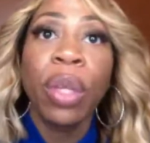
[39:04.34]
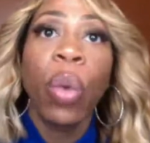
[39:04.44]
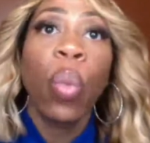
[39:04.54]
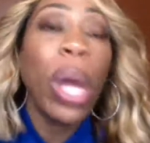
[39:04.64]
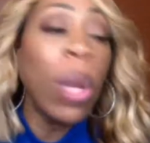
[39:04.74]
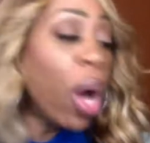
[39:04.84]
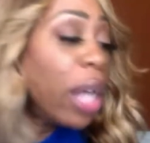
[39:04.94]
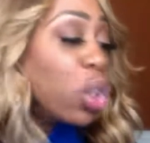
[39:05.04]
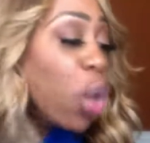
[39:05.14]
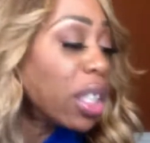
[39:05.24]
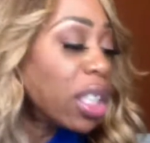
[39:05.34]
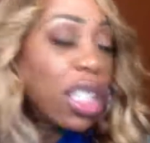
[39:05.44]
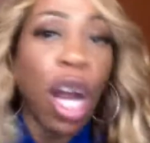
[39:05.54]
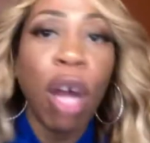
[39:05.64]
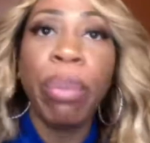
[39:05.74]
We want Georgia to
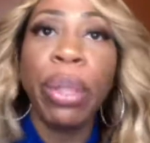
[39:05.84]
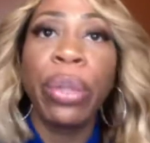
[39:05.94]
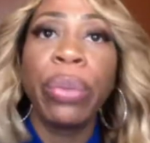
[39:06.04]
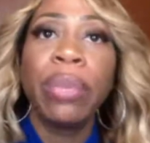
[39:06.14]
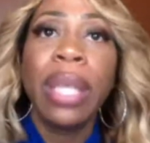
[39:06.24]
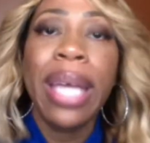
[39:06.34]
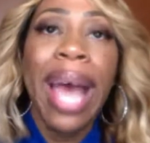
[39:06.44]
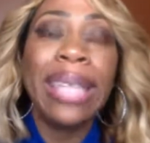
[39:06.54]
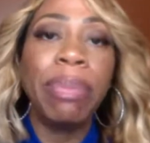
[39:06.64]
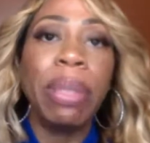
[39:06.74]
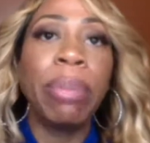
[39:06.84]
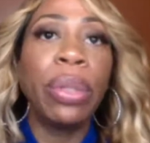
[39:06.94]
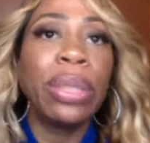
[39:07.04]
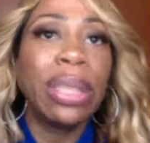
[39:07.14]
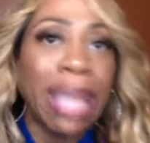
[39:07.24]
turn blue. It hasn't been blue
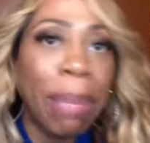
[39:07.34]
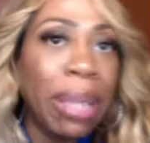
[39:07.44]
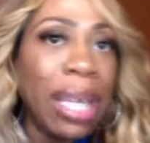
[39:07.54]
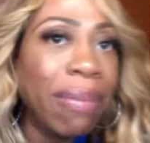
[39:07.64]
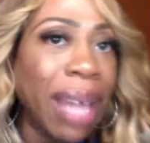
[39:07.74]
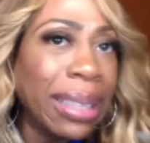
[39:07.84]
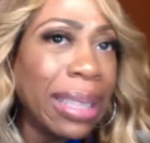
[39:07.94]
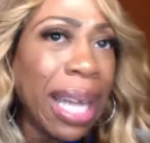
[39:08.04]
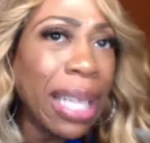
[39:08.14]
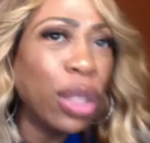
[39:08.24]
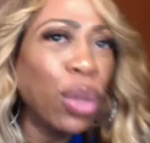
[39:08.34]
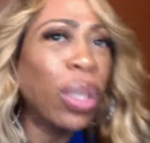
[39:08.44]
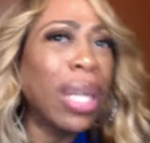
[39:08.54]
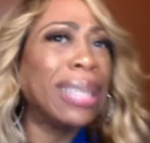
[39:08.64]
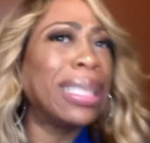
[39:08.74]
since I believe 1992 or
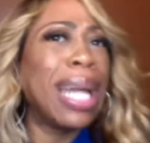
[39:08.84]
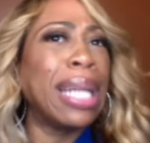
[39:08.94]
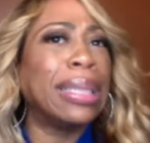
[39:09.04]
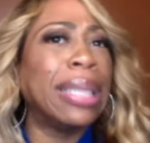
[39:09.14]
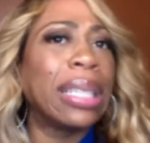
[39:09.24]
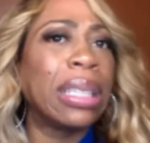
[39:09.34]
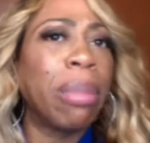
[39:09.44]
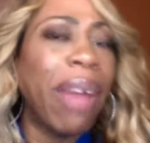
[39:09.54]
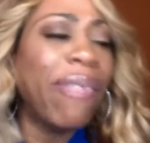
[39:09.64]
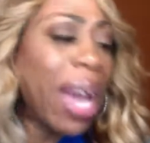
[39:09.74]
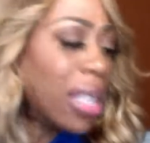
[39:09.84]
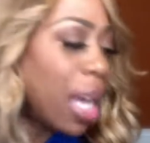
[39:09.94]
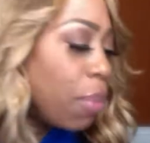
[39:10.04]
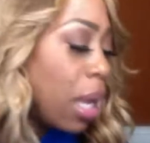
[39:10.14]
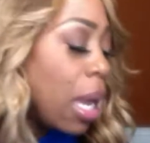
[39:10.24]
1996. Somebody fact check
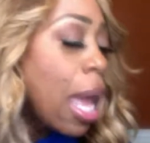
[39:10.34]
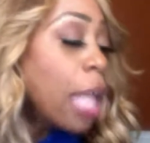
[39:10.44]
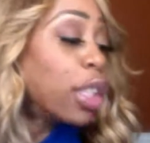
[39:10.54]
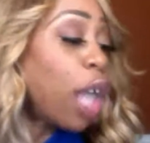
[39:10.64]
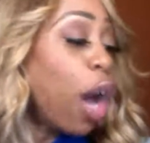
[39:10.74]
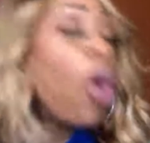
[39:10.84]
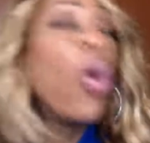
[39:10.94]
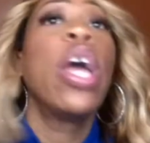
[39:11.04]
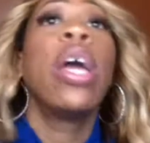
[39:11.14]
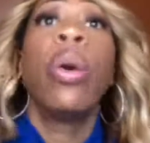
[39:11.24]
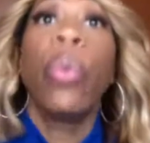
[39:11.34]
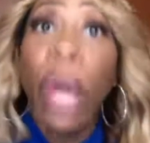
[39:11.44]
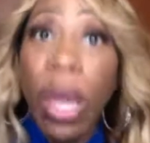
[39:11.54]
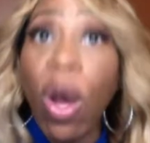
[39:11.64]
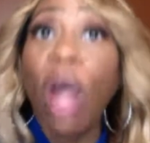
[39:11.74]
me. So
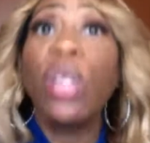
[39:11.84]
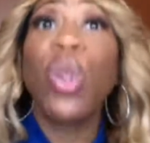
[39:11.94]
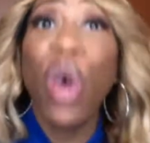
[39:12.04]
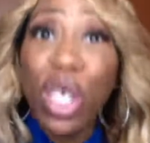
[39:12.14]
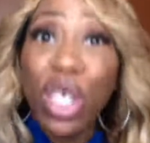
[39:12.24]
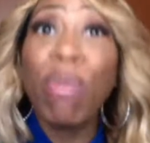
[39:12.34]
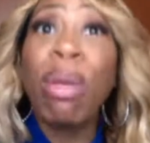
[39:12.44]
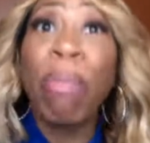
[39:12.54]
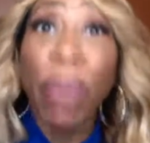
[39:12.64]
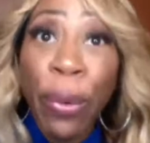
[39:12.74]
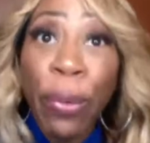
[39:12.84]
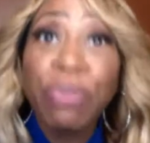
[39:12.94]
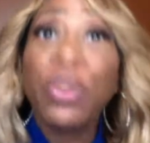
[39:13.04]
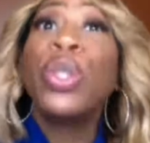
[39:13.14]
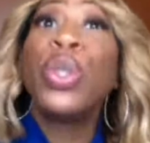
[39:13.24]
we want Georgia to be blue.
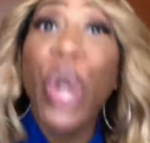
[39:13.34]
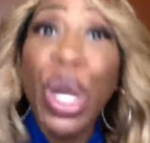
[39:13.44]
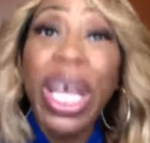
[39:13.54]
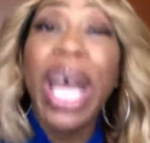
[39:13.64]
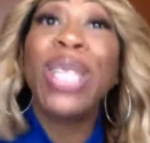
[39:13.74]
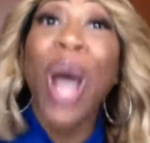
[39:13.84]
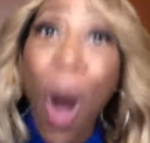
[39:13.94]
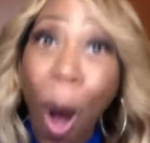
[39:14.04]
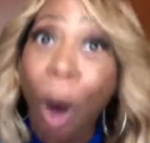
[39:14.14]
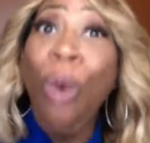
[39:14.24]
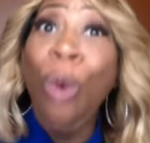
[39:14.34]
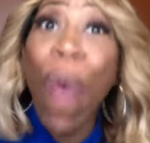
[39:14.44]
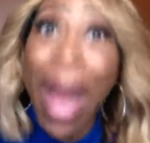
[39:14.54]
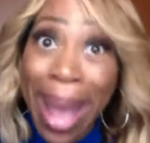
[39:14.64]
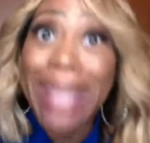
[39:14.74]
Georgia has
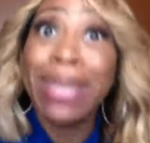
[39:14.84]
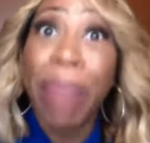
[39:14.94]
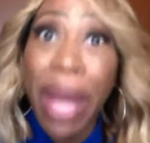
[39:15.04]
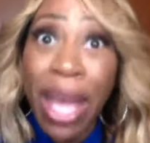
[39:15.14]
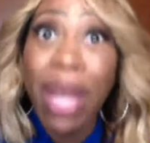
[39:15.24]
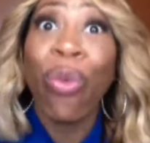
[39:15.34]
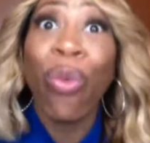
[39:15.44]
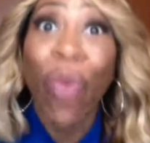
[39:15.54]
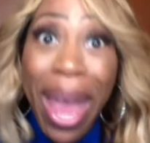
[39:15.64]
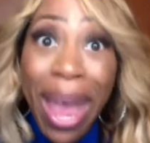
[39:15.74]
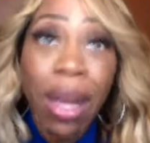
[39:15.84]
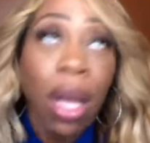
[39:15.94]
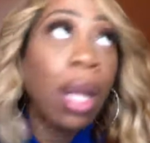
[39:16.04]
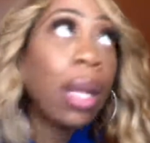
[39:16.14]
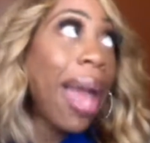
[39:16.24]
always been red.
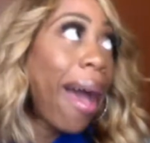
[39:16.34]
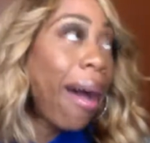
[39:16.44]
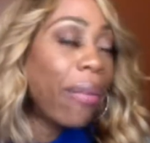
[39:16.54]
Now,